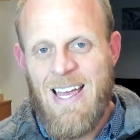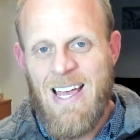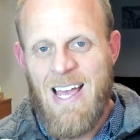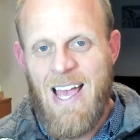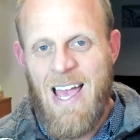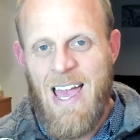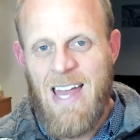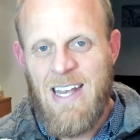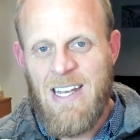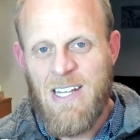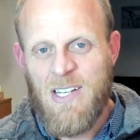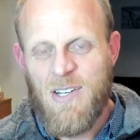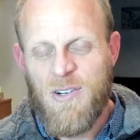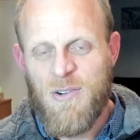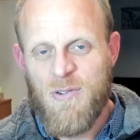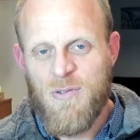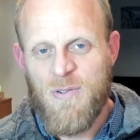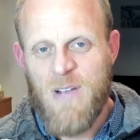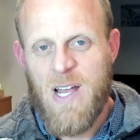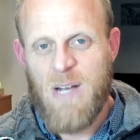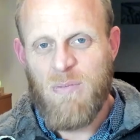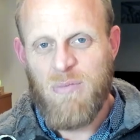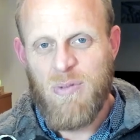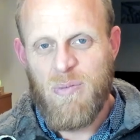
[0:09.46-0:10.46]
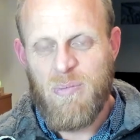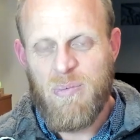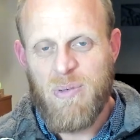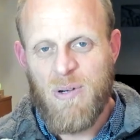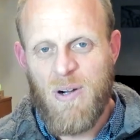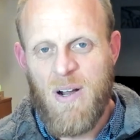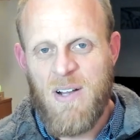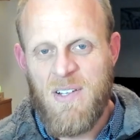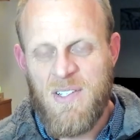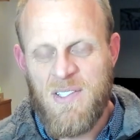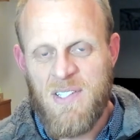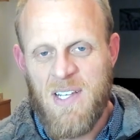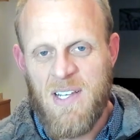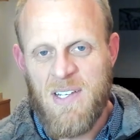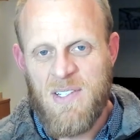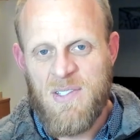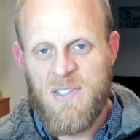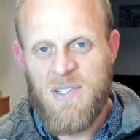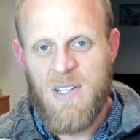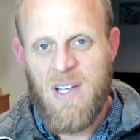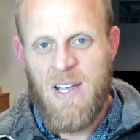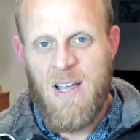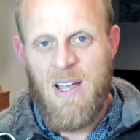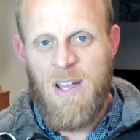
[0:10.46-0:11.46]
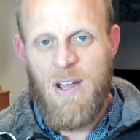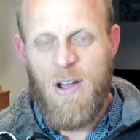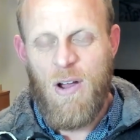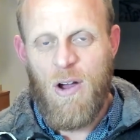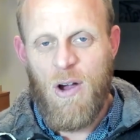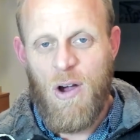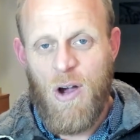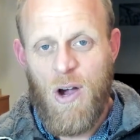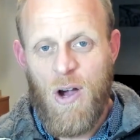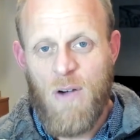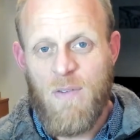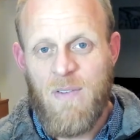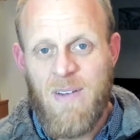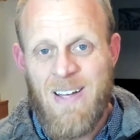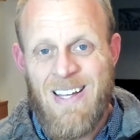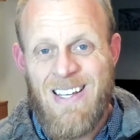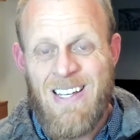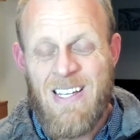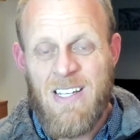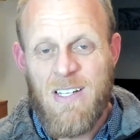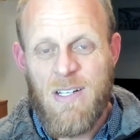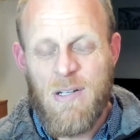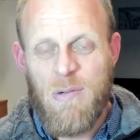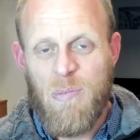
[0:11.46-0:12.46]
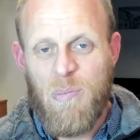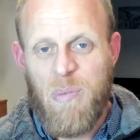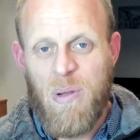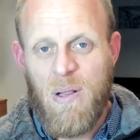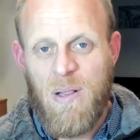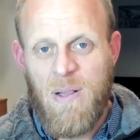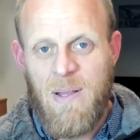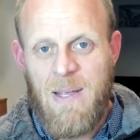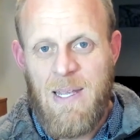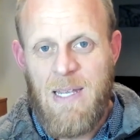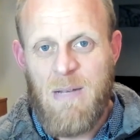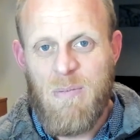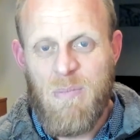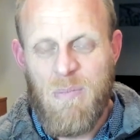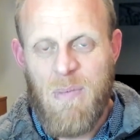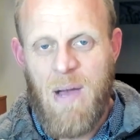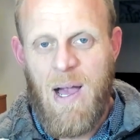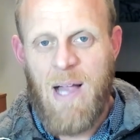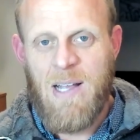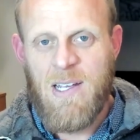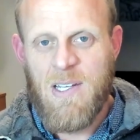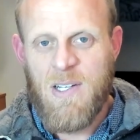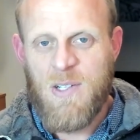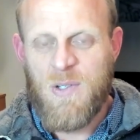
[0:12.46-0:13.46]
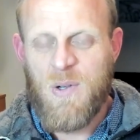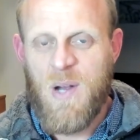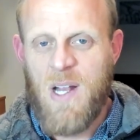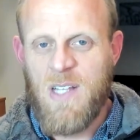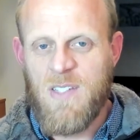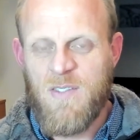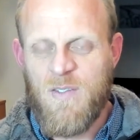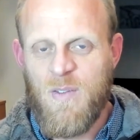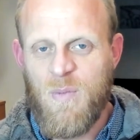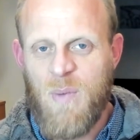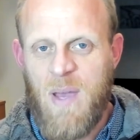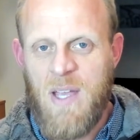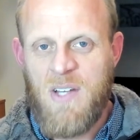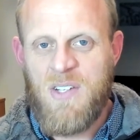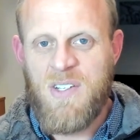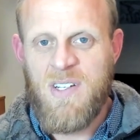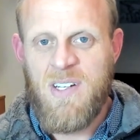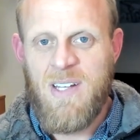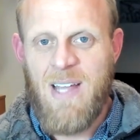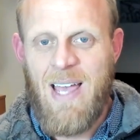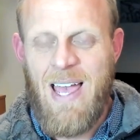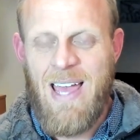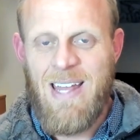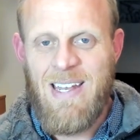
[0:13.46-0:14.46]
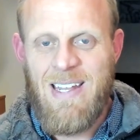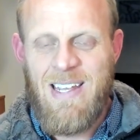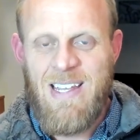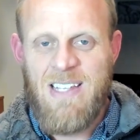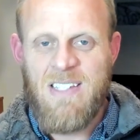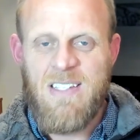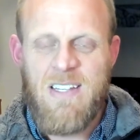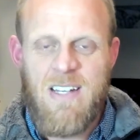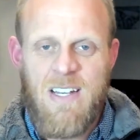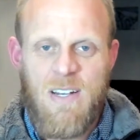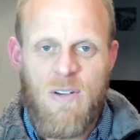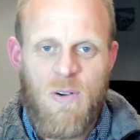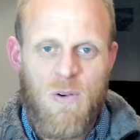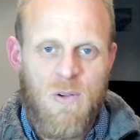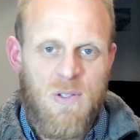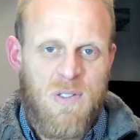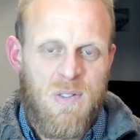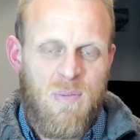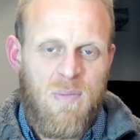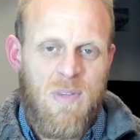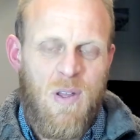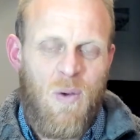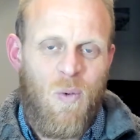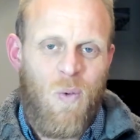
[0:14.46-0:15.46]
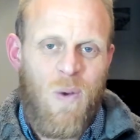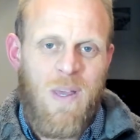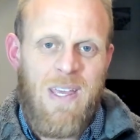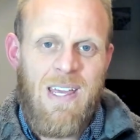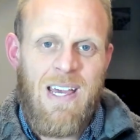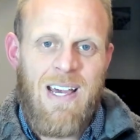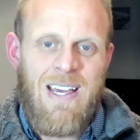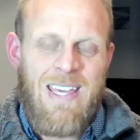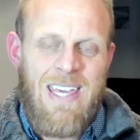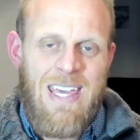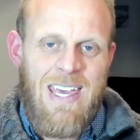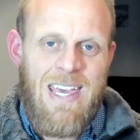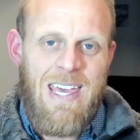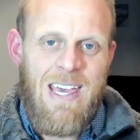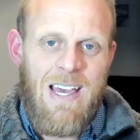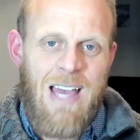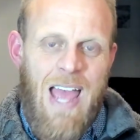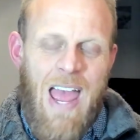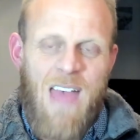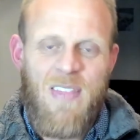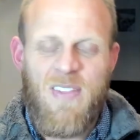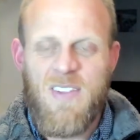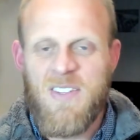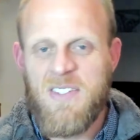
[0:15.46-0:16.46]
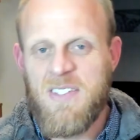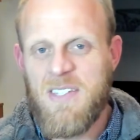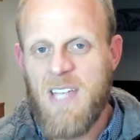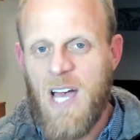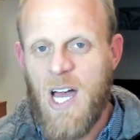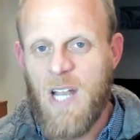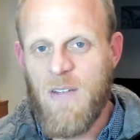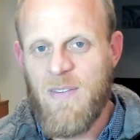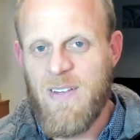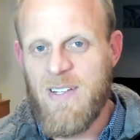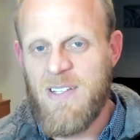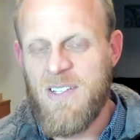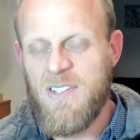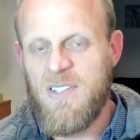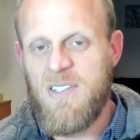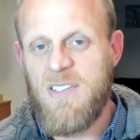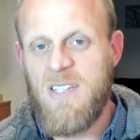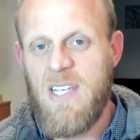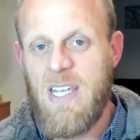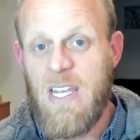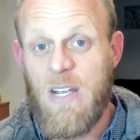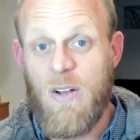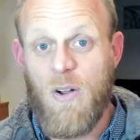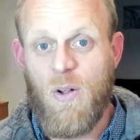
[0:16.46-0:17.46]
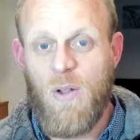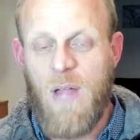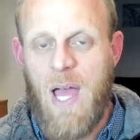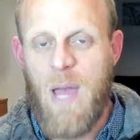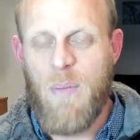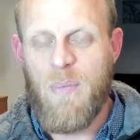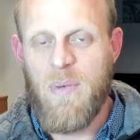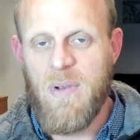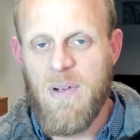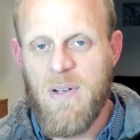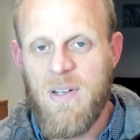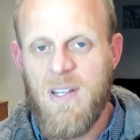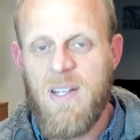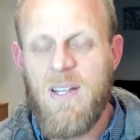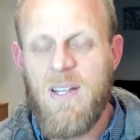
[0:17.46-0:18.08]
an incredible process of complete market transformation. And isn't it awesome that we are here at the start of it to see it all happen?